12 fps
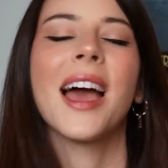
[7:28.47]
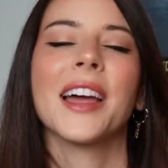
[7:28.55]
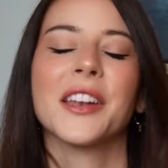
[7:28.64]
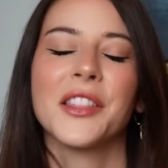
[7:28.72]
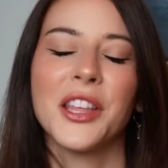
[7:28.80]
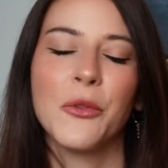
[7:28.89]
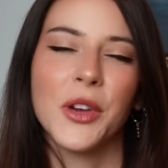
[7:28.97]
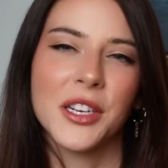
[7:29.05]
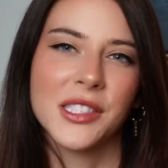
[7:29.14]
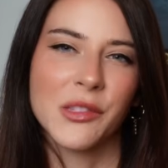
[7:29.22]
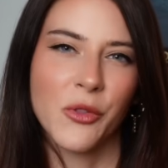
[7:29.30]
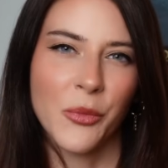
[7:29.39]
and the
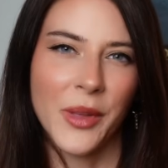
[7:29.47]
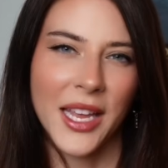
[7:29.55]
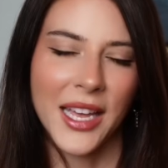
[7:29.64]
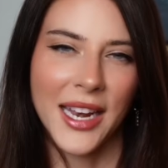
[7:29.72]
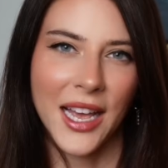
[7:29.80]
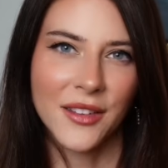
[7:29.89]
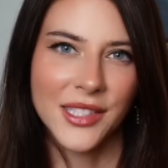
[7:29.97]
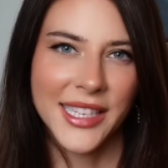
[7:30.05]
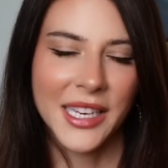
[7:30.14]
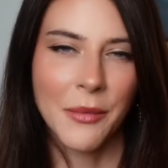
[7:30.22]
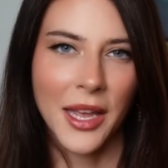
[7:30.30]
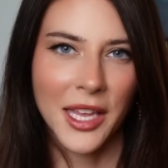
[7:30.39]
winners will be announced
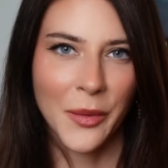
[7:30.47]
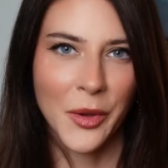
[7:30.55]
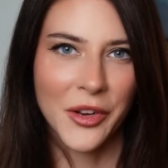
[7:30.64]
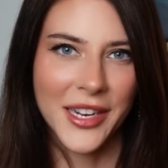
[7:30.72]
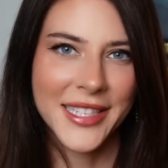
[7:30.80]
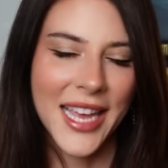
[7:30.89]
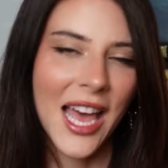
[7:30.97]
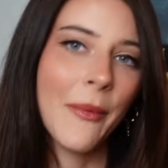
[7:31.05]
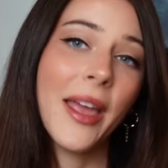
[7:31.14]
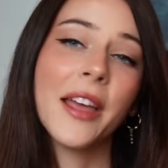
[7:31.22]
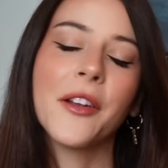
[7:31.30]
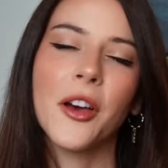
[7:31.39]
in my community tab
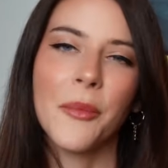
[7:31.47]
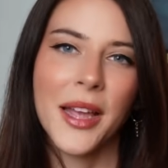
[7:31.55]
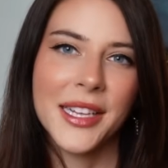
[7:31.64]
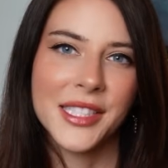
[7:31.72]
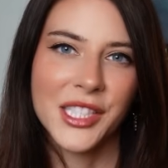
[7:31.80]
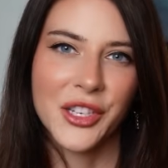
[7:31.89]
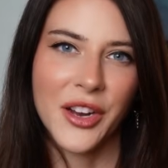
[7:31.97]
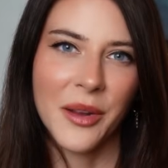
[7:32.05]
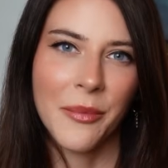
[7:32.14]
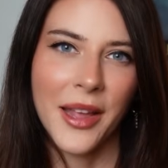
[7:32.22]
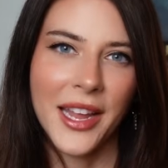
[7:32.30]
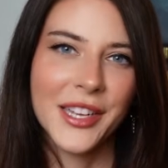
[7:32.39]
and on my
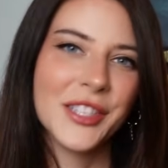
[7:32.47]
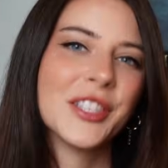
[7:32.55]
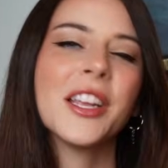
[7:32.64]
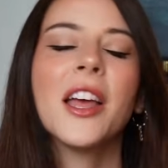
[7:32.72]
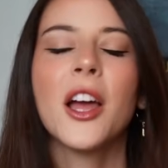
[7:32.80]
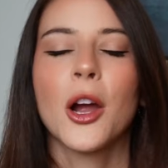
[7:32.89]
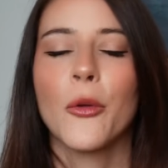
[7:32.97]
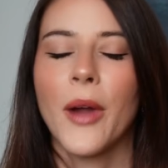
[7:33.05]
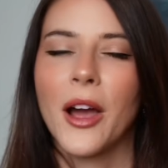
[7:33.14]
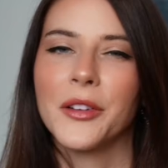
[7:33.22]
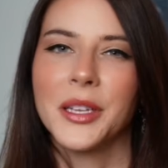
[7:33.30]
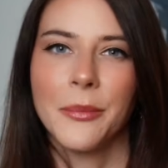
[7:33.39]
Instagram page
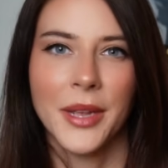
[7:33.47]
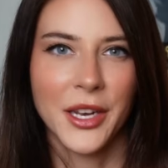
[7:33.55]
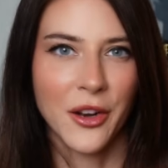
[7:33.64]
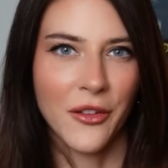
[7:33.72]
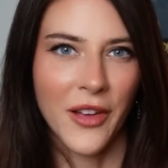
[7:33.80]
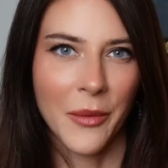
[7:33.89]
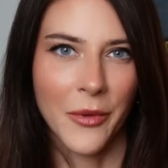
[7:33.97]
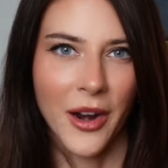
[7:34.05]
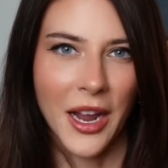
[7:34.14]
around mid-November.